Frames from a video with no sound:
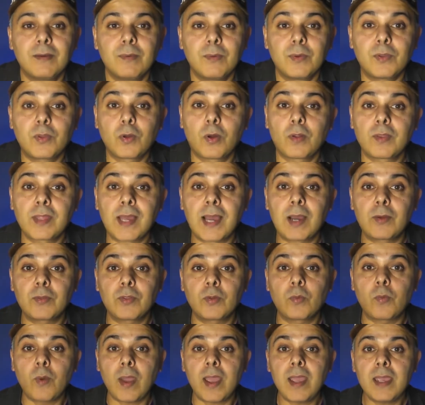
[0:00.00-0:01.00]
With all that out of the
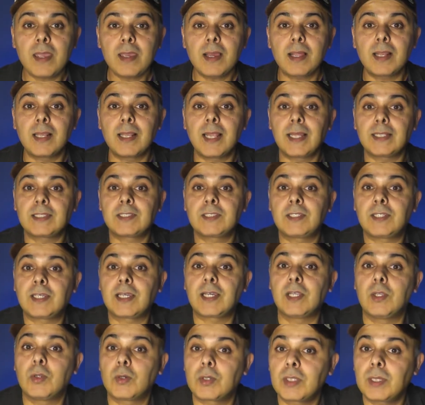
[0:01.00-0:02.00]
way, let's take
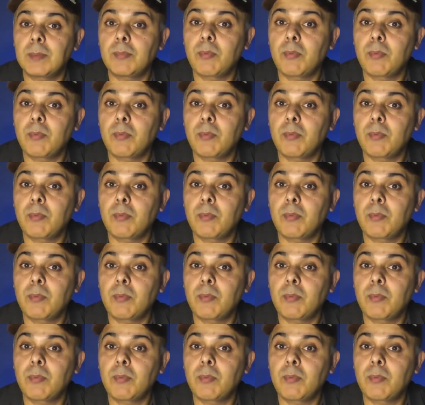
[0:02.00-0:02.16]
a look at the